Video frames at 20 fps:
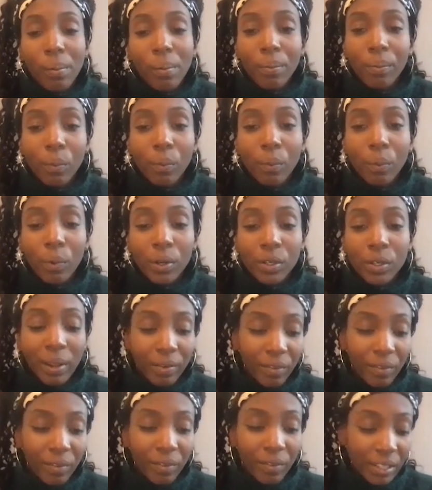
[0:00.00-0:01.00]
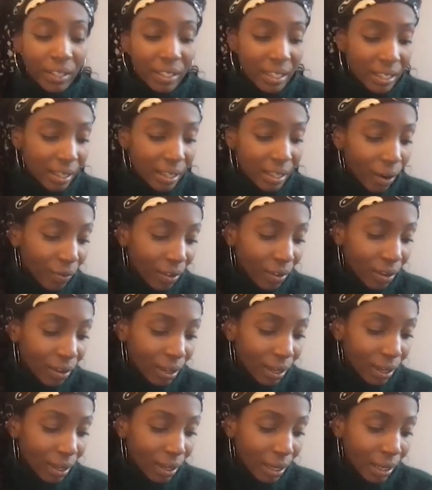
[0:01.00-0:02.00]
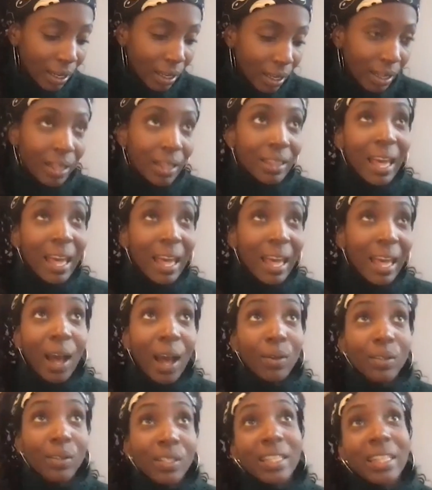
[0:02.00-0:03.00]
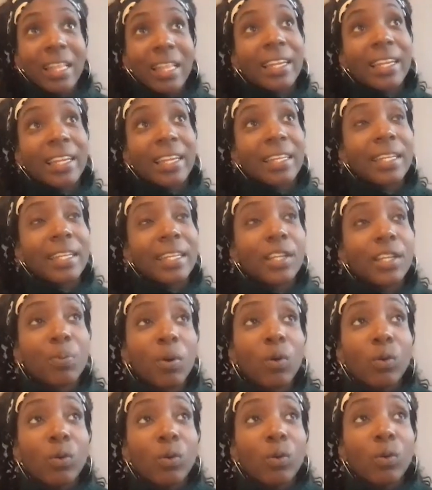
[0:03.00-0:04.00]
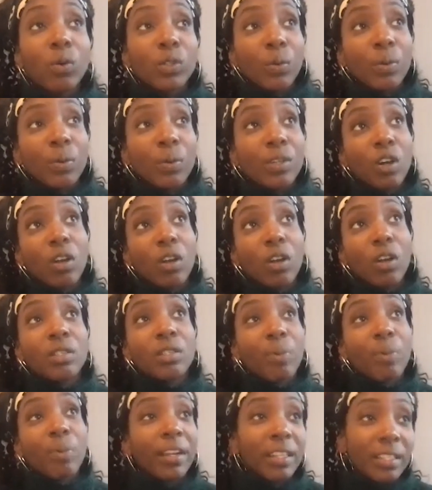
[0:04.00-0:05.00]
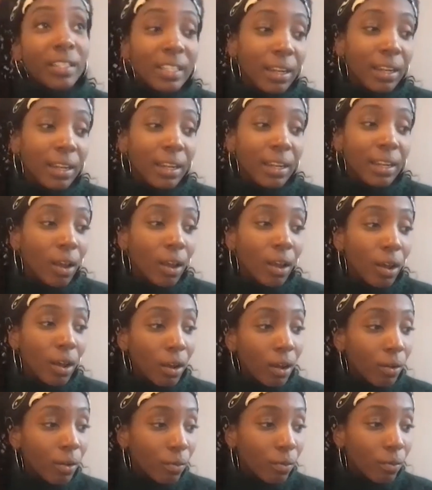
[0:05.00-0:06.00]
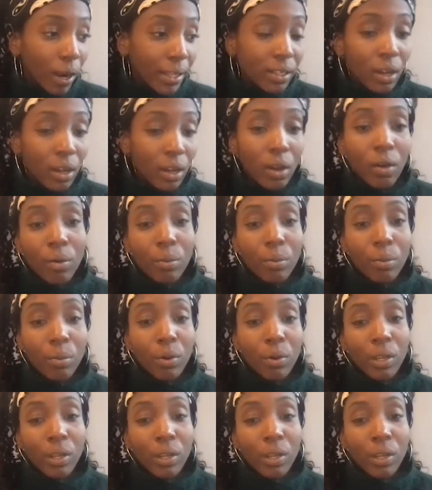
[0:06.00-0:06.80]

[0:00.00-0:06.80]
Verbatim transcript: which manifests itself in the house and that lineage, but also in Charlotte's pregnancy and her right to her own body.